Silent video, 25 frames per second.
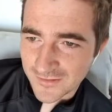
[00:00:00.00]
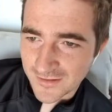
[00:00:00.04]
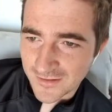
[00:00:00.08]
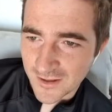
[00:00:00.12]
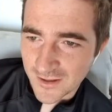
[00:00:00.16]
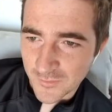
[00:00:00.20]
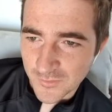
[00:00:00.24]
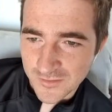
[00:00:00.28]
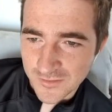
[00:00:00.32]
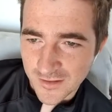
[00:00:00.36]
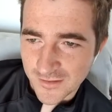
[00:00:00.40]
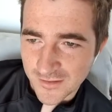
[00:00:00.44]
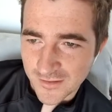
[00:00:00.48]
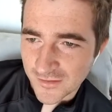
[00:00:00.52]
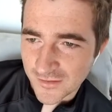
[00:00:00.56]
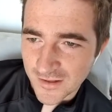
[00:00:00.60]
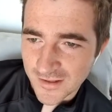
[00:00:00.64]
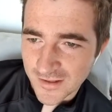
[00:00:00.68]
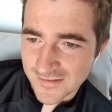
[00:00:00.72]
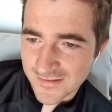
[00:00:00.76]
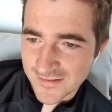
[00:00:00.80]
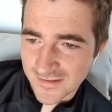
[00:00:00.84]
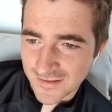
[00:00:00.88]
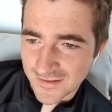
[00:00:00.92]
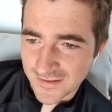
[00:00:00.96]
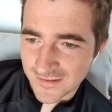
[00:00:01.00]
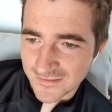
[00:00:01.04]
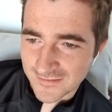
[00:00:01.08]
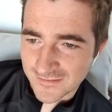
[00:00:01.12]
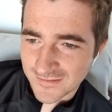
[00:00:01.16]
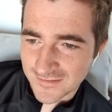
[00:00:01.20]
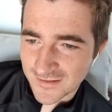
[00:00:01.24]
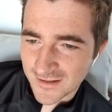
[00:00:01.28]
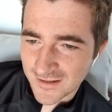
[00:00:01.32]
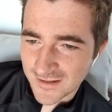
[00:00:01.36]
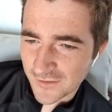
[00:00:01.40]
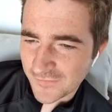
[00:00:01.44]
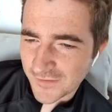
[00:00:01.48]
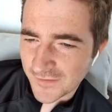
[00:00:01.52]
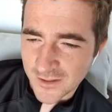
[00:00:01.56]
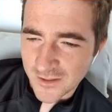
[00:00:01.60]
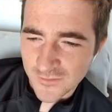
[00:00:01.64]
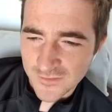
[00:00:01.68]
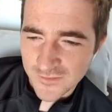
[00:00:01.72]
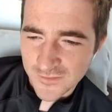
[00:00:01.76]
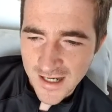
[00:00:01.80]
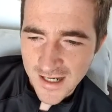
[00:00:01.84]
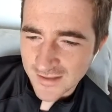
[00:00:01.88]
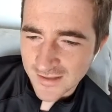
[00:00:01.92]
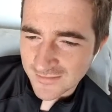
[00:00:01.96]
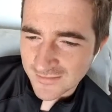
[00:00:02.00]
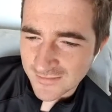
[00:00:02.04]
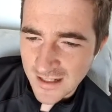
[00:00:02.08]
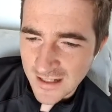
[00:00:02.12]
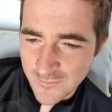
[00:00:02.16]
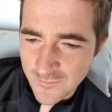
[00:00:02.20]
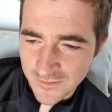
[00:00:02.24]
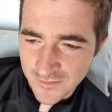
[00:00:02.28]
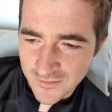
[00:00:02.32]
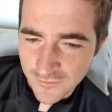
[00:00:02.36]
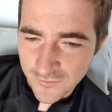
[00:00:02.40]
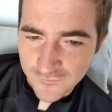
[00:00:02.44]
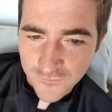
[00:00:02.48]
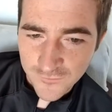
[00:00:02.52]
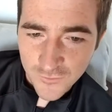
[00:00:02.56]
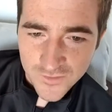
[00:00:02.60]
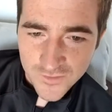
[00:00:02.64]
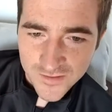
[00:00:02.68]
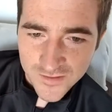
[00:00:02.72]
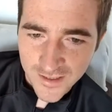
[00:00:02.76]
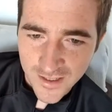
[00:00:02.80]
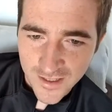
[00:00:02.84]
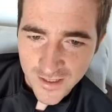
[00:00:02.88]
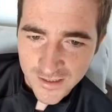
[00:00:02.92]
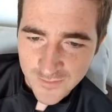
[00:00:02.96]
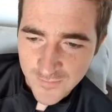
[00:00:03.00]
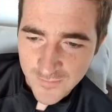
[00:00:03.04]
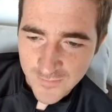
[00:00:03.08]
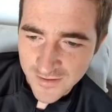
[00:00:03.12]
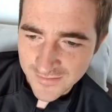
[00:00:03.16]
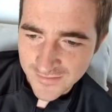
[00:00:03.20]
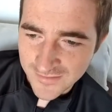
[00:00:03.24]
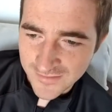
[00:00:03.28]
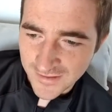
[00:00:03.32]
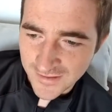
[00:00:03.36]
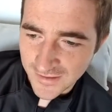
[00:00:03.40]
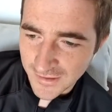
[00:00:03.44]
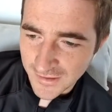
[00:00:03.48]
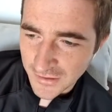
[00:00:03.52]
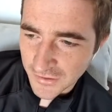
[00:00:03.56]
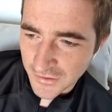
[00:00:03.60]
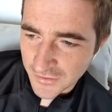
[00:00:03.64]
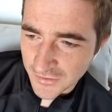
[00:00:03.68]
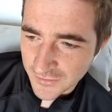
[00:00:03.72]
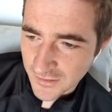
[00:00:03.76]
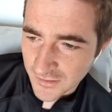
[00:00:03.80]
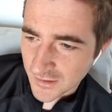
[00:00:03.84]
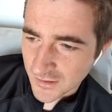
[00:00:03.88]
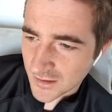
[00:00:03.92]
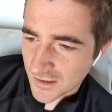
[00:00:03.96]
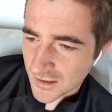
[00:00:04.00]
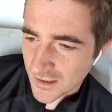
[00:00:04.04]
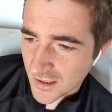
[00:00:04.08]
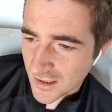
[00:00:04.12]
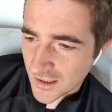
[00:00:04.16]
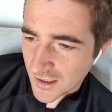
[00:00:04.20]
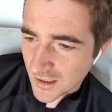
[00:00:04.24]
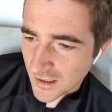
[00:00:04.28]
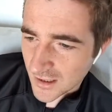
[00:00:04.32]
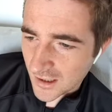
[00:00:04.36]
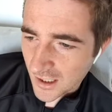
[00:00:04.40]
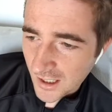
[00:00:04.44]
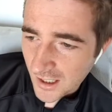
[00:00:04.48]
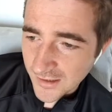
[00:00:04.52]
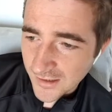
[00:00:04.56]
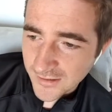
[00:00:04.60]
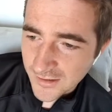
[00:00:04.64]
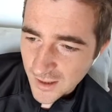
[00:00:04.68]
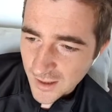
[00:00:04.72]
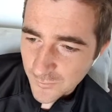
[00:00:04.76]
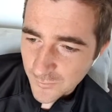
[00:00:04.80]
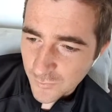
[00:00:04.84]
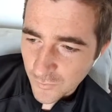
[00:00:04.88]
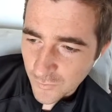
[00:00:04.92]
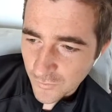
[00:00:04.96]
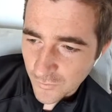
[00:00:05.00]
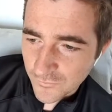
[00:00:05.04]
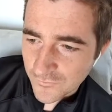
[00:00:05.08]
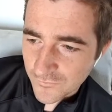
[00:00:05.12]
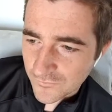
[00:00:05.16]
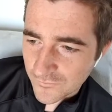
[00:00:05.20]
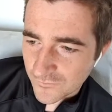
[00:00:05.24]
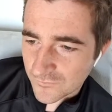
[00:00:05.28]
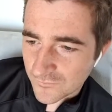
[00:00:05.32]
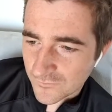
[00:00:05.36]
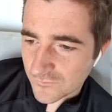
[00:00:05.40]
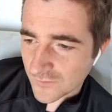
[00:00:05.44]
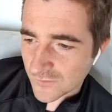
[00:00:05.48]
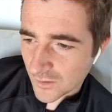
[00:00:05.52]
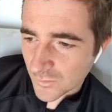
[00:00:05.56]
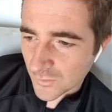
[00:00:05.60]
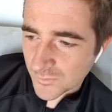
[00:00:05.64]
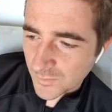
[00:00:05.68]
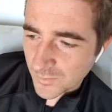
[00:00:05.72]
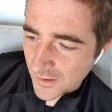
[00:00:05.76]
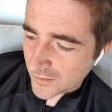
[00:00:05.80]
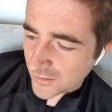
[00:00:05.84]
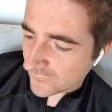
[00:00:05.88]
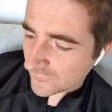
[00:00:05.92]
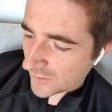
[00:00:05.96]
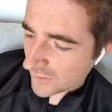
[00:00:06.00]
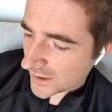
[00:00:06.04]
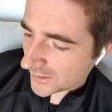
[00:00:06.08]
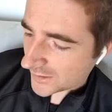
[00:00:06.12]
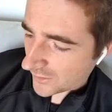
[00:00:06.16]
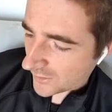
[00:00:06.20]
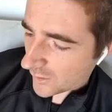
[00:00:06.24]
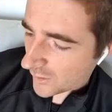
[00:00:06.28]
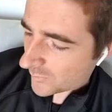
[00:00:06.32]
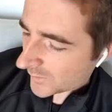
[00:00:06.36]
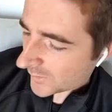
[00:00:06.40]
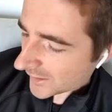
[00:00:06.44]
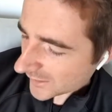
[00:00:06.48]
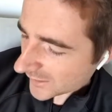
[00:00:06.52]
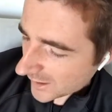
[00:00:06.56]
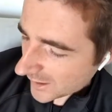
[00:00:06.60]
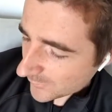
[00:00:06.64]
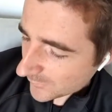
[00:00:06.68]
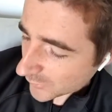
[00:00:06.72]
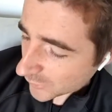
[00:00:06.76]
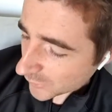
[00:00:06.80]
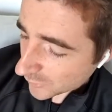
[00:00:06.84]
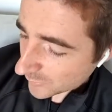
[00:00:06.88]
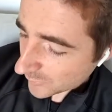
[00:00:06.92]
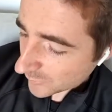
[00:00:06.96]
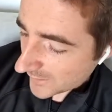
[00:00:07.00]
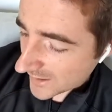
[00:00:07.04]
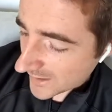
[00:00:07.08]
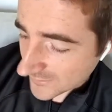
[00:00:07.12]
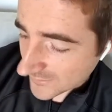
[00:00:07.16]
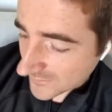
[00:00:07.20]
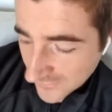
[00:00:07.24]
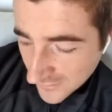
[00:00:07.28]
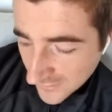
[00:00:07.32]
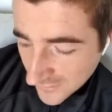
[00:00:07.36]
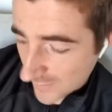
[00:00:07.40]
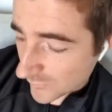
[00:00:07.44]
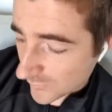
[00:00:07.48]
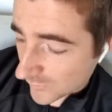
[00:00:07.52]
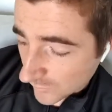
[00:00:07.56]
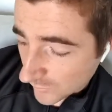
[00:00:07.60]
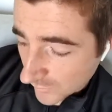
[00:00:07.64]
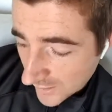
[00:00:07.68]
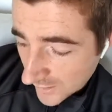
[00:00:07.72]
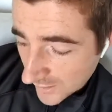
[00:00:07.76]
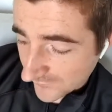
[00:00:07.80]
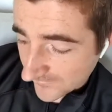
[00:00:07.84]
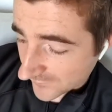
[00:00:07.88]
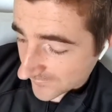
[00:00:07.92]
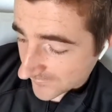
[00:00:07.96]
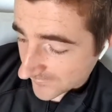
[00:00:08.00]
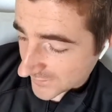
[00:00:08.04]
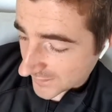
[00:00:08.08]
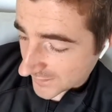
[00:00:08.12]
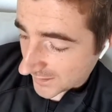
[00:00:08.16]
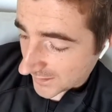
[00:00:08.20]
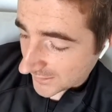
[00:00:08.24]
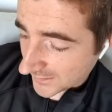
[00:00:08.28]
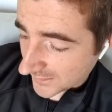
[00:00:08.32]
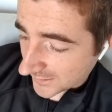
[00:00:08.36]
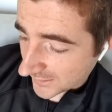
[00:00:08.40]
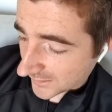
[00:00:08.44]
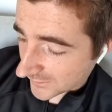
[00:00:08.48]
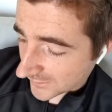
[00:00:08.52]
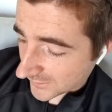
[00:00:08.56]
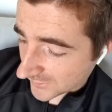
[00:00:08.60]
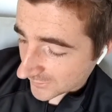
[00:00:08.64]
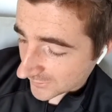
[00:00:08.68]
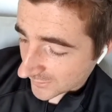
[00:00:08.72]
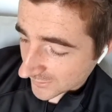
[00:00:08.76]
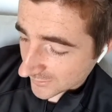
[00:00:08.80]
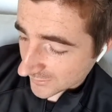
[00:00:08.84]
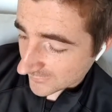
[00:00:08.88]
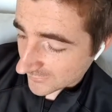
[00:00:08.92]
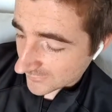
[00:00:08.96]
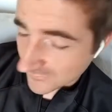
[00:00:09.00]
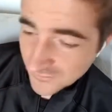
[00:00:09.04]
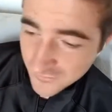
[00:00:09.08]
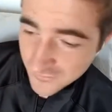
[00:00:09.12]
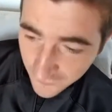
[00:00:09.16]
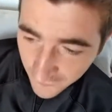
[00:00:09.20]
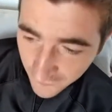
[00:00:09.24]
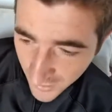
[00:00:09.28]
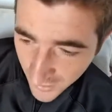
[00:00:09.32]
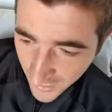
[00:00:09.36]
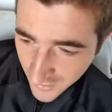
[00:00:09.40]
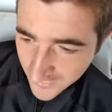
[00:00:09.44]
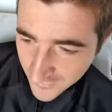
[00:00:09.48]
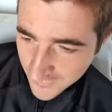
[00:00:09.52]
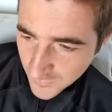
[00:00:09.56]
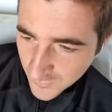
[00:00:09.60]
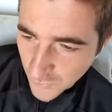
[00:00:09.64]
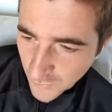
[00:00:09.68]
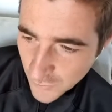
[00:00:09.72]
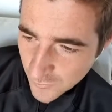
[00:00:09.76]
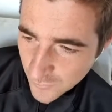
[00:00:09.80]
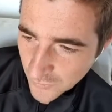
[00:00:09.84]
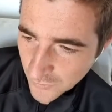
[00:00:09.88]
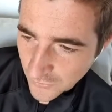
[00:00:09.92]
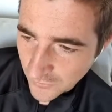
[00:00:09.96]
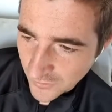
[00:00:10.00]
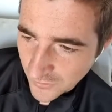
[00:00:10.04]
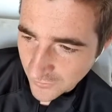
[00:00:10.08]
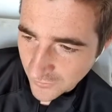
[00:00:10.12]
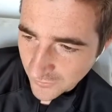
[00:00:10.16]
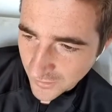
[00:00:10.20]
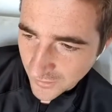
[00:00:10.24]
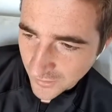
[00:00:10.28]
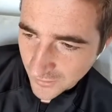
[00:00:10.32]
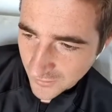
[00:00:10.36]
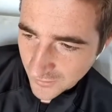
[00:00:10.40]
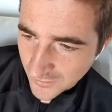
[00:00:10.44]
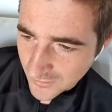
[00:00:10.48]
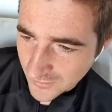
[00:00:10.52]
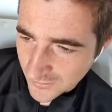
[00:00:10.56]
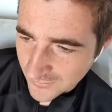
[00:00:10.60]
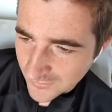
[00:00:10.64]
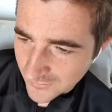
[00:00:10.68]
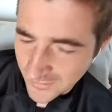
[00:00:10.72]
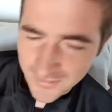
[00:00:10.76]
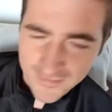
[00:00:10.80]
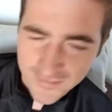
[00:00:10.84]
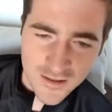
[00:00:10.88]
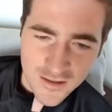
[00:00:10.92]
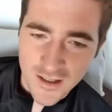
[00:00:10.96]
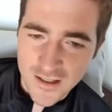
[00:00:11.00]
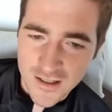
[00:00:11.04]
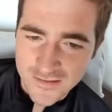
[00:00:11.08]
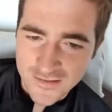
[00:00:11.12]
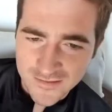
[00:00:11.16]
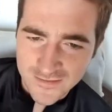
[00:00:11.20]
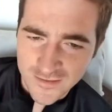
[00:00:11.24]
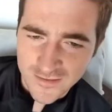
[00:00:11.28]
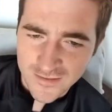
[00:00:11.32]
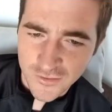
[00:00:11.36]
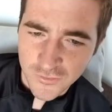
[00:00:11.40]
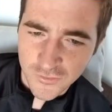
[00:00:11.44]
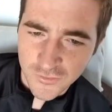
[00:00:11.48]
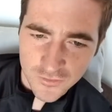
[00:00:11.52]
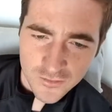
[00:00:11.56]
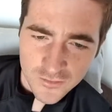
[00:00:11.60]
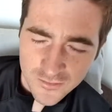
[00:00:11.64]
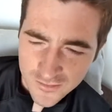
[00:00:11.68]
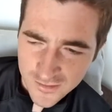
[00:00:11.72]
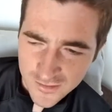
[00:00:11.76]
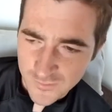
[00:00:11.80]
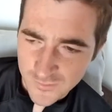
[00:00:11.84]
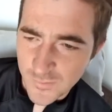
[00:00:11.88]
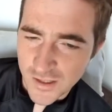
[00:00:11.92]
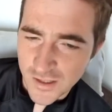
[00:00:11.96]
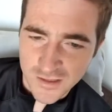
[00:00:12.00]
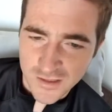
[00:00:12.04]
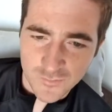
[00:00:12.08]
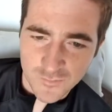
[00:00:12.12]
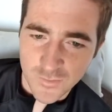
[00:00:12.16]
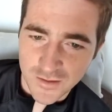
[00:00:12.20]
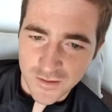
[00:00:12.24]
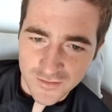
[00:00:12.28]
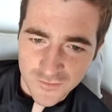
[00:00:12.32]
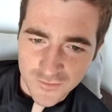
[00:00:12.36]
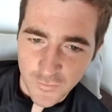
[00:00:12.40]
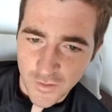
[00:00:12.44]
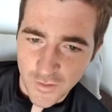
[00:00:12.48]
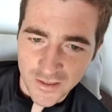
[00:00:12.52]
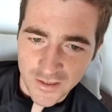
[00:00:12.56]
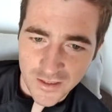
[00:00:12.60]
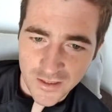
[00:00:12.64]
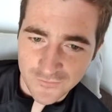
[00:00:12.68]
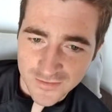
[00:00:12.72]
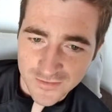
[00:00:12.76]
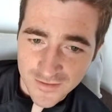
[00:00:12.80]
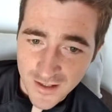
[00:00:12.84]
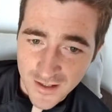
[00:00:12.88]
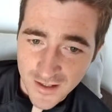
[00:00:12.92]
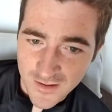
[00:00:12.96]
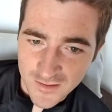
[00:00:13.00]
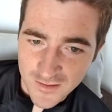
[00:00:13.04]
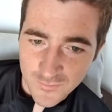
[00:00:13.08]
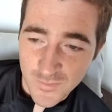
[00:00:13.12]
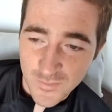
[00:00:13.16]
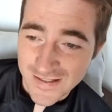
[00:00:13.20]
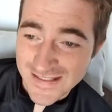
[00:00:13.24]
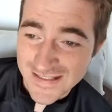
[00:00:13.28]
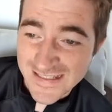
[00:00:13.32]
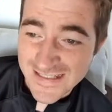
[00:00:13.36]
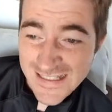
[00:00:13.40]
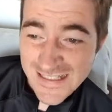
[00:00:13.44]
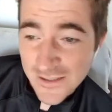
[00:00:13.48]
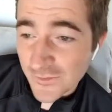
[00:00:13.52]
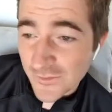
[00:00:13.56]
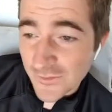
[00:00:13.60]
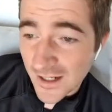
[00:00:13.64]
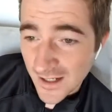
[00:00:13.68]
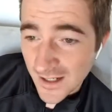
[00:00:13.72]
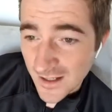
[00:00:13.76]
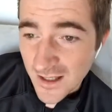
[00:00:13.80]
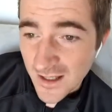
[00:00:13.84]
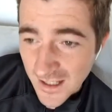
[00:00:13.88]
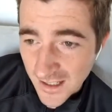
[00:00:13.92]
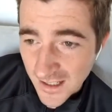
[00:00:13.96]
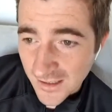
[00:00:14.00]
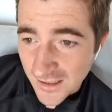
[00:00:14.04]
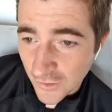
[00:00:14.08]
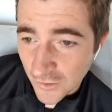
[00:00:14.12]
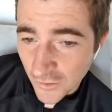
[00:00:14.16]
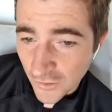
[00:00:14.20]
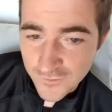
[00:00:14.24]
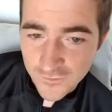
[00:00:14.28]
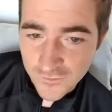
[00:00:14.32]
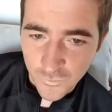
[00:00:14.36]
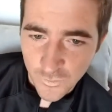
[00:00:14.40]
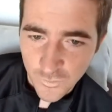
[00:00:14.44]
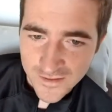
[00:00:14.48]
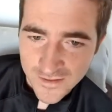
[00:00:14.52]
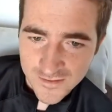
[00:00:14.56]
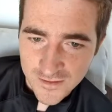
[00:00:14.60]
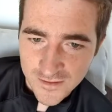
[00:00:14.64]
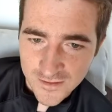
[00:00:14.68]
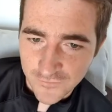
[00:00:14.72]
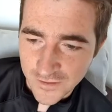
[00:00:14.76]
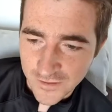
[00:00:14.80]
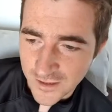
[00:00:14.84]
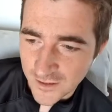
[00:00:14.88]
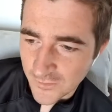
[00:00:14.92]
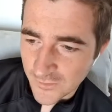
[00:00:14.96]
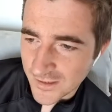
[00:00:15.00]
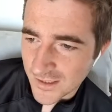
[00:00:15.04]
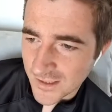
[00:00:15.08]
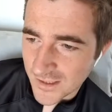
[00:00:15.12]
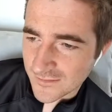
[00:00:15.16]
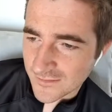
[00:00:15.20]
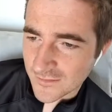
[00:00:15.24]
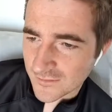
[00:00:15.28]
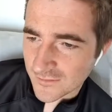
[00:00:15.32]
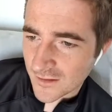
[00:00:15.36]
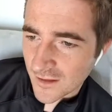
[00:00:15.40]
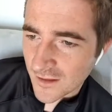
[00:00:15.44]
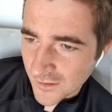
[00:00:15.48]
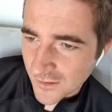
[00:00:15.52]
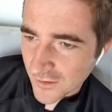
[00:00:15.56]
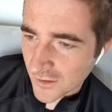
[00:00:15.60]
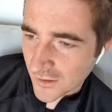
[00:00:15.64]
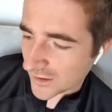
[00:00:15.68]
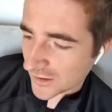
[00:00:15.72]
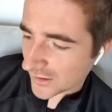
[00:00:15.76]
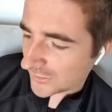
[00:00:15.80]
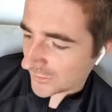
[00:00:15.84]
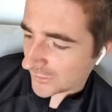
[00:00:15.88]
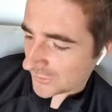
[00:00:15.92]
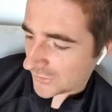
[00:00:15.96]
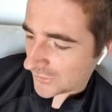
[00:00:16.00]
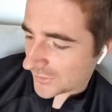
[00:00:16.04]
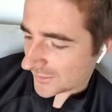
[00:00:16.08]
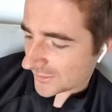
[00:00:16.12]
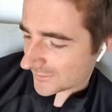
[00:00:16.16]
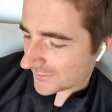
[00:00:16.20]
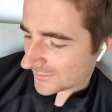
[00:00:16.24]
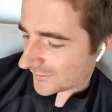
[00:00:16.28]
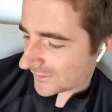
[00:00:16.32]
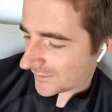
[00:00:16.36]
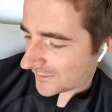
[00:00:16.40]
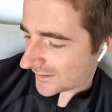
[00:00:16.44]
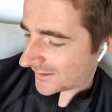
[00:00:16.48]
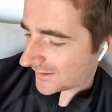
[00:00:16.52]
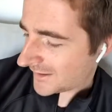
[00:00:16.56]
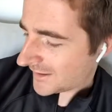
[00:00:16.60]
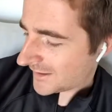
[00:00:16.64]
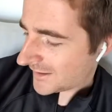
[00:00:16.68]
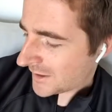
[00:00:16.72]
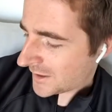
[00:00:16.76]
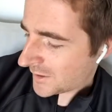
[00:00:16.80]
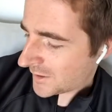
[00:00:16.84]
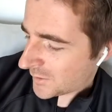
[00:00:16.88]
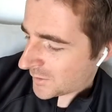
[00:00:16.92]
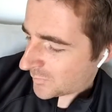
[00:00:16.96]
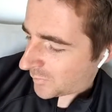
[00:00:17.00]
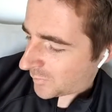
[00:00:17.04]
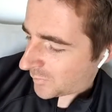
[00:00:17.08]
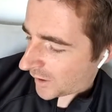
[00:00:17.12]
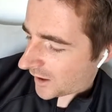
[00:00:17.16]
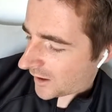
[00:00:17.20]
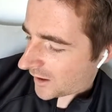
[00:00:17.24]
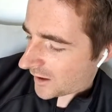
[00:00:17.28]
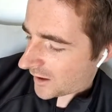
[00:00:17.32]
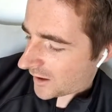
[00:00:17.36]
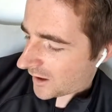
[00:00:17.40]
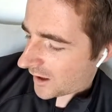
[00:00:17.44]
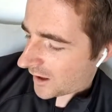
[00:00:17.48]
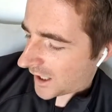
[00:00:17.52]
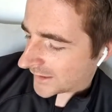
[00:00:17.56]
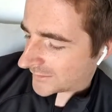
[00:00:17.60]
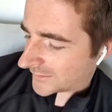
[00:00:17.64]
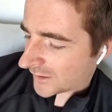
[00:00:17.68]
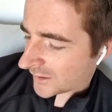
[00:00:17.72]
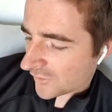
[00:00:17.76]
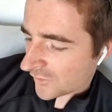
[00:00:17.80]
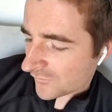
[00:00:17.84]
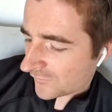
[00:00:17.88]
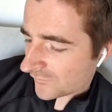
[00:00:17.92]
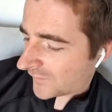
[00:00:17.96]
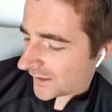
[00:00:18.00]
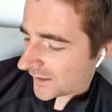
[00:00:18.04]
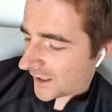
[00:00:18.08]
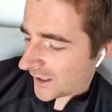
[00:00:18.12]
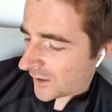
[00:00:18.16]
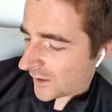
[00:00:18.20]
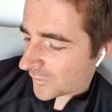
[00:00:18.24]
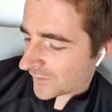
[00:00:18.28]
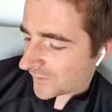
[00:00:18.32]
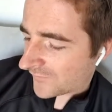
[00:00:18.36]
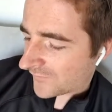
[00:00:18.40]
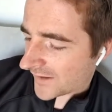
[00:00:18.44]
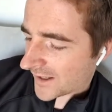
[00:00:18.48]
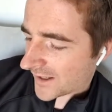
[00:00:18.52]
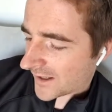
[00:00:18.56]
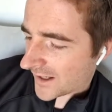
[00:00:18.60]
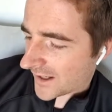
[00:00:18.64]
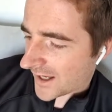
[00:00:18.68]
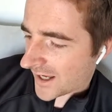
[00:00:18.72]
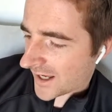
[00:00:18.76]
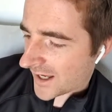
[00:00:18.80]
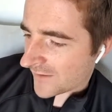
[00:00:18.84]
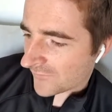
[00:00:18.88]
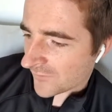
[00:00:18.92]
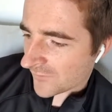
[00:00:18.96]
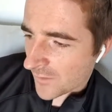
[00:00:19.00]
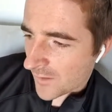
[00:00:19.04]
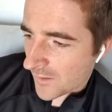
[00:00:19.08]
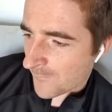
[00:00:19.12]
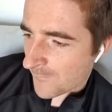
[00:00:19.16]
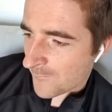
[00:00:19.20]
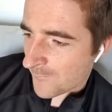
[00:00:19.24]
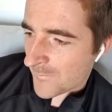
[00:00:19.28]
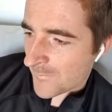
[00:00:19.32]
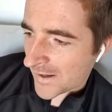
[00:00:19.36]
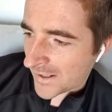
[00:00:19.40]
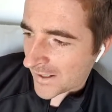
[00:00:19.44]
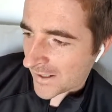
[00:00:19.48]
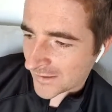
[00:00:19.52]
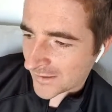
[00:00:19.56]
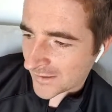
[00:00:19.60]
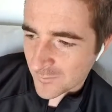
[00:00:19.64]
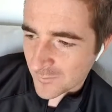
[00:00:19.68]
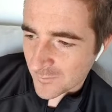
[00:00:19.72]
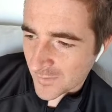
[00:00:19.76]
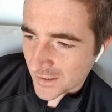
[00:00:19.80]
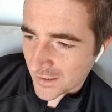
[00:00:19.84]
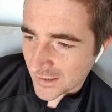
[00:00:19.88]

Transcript: I was like 19. I think at the time I was like 48 in the men's in England. I was playing all right though. I beat a couple of good players at the time who were like 15 in England, like Chris Duran, Paul McCreary. These guys still smashed me 20 other times, but I still got some wins every now and then. So I was like, oh, you know, I can do this. Like, but I don't think I would have ever made it.